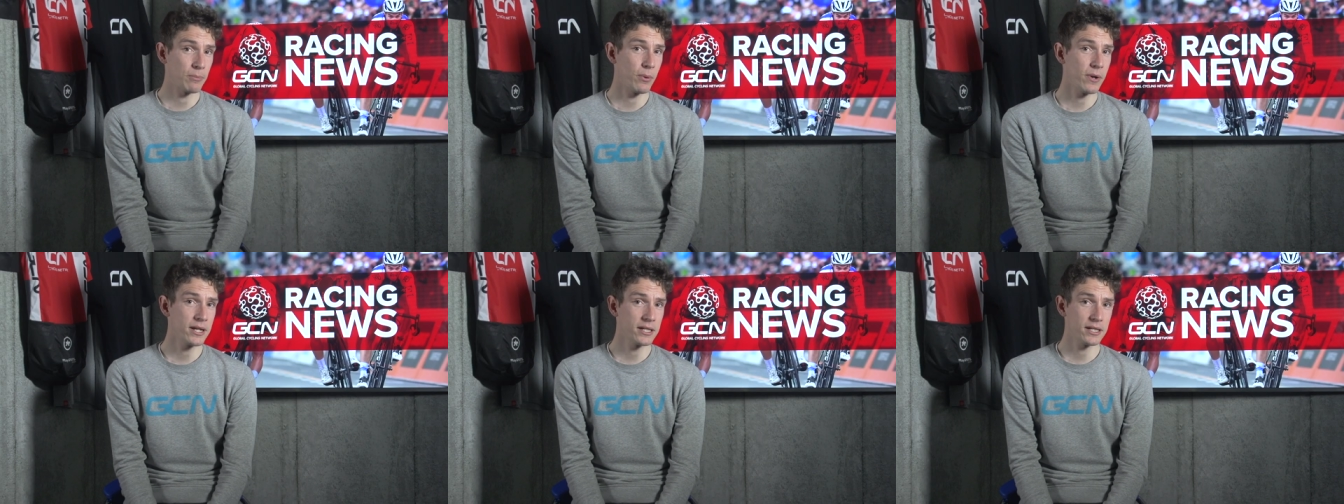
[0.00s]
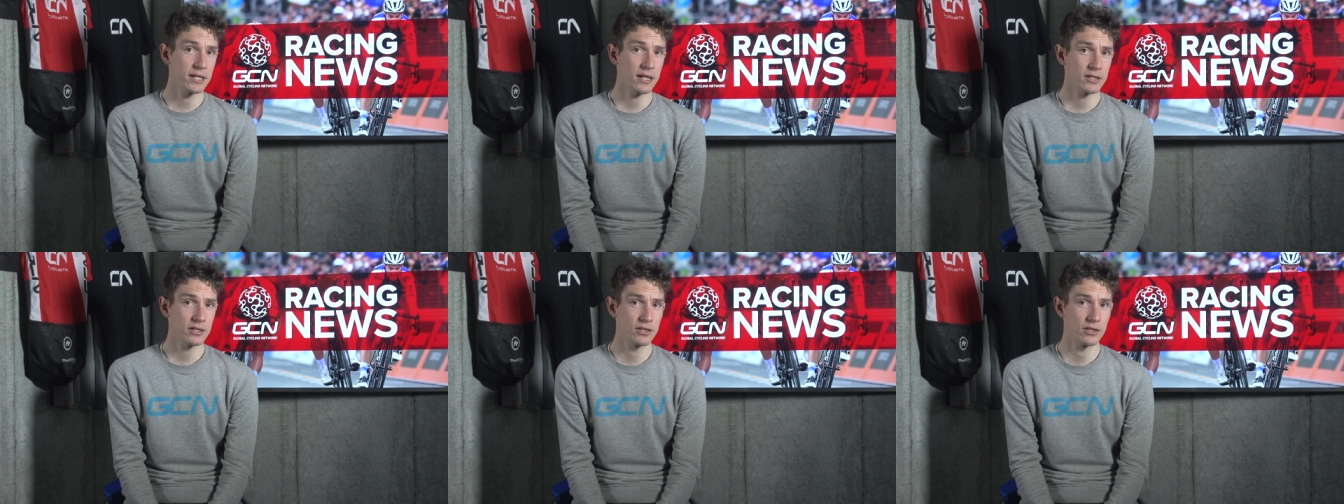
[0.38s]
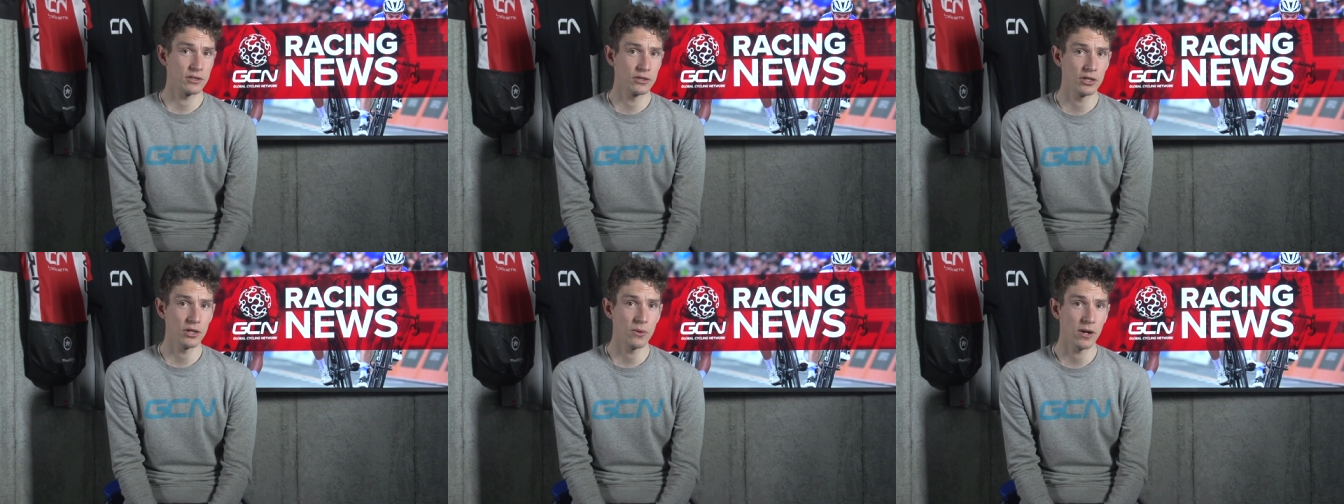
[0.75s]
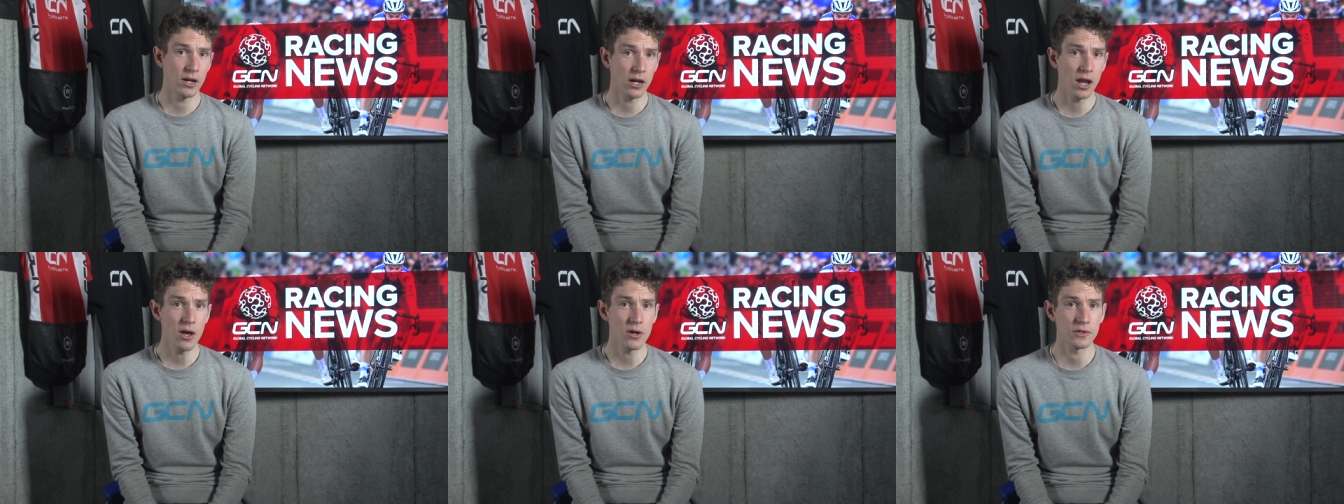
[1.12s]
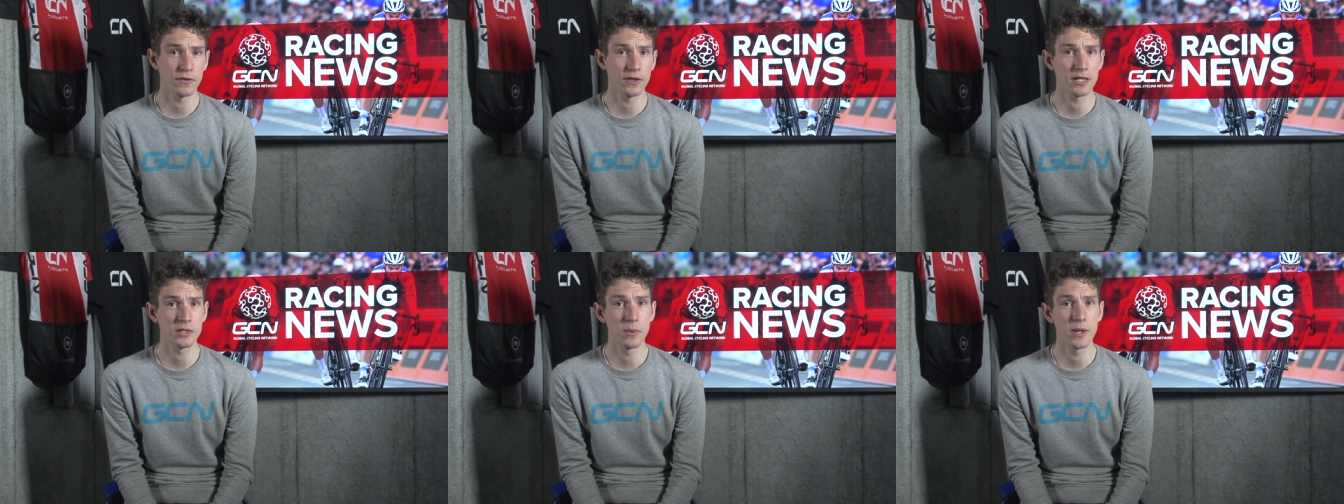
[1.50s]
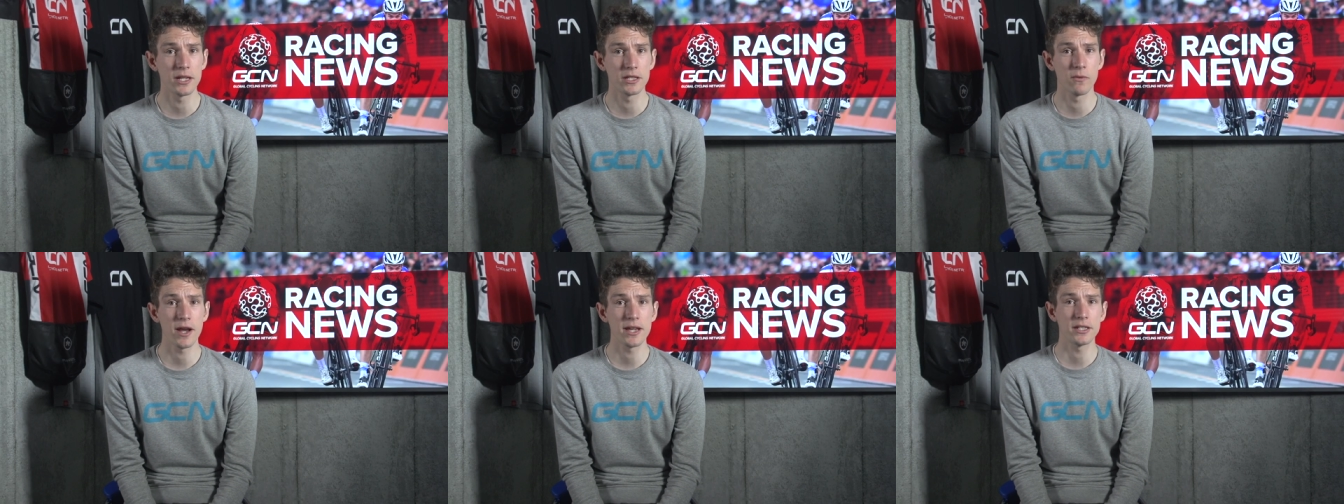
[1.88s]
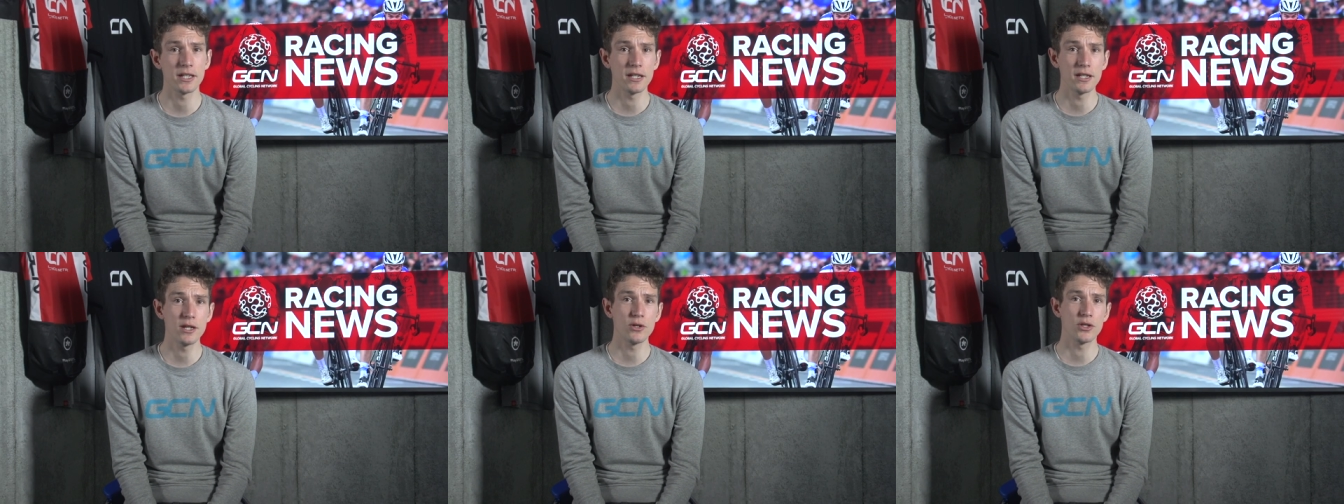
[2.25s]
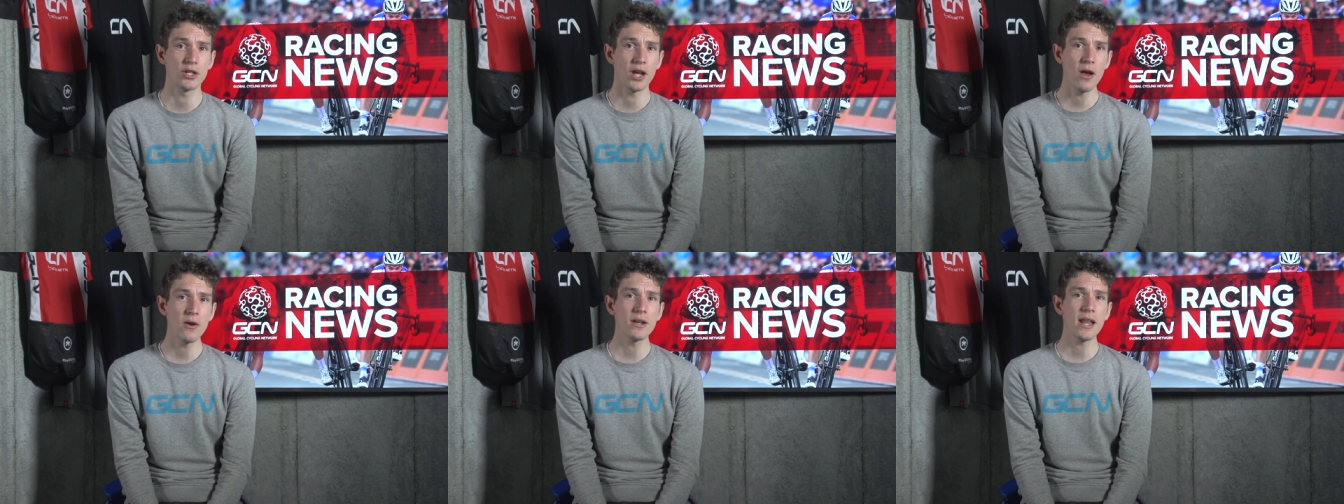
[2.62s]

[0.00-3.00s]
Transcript: brings us to a close for this week's Racing News Show.